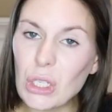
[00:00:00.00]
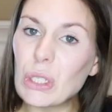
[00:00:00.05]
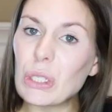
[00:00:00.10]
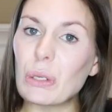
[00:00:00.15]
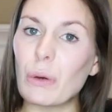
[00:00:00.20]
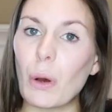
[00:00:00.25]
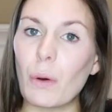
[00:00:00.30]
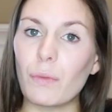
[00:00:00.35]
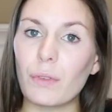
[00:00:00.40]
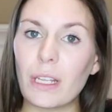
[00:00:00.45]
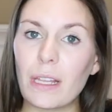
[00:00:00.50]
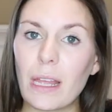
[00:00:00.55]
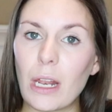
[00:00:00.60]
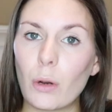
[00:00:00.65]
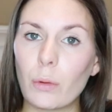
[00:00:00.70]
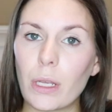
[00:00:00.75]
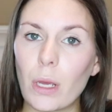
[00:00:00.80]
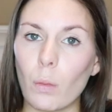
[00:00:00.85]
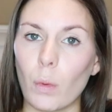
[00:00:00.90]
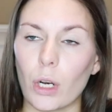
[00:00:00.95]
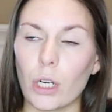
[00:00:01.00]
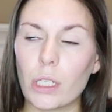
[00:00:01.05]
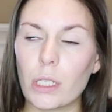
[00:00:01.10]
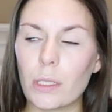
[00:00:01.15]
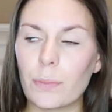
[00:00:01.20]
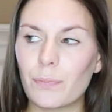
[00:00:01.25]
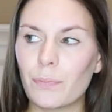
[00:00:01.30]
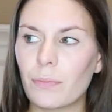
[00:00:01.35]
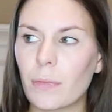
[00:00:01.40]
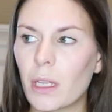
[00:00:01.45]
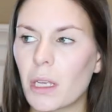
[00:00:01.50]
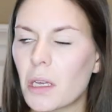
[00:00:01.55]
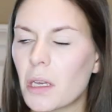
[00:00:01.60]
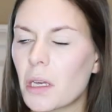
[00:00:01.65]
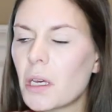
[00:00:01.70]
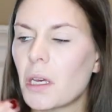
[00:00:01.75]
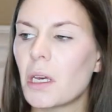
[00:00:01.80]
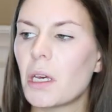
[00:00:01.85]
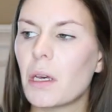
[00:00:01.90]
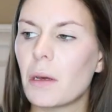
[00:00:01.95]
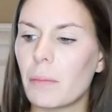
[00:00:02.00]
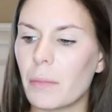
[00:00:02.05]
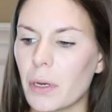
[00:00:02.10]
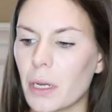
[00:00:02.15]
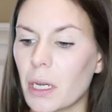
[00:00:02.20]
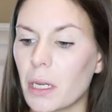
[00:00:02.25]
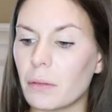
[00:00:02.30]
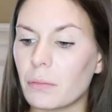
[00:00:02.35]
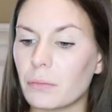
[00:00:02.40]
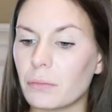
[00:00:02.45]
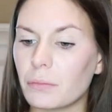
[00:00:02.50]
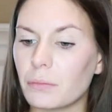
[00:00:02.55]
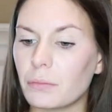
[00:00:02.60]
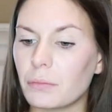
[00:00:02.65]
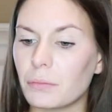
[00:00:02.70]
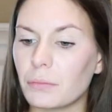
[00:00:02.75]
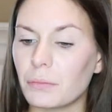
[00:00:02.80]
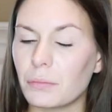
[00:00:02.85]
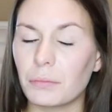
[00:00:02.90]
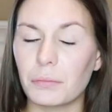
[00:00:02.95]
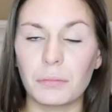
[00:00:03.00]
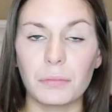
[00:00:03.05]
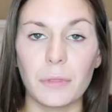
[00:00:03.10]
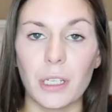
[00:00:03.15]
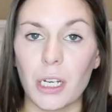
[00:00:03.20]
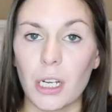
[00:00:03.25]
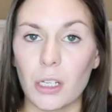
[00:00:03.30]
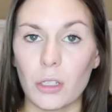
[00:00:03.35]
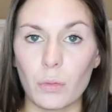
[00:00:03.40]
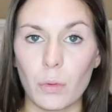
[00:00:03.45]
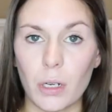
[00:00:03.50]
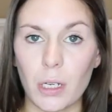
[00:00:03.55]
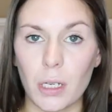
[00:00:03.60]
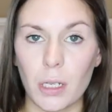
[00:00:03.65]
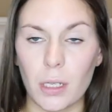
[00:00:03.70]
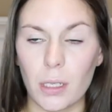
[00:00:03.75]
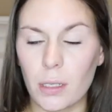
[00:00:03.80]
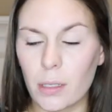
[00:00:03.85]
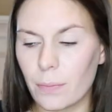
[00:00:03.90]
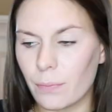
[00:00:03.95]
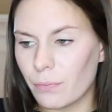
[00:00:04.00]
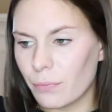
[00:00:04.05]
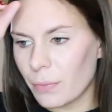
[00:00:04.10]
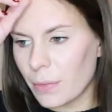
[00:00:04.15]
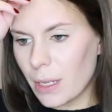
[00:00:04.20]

So hopefully they don't get worse, but it is what it is.